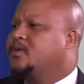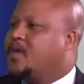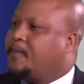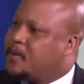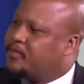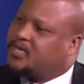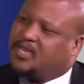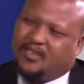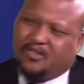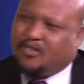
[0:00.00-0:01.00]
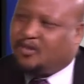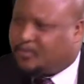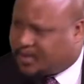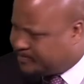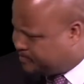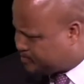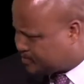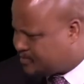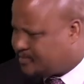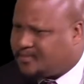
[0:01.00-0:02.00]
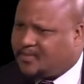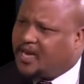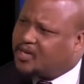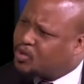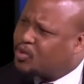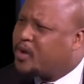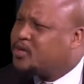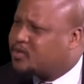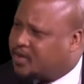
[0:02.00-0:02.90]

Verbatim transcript: there are people saying, no, man, uh, don't go into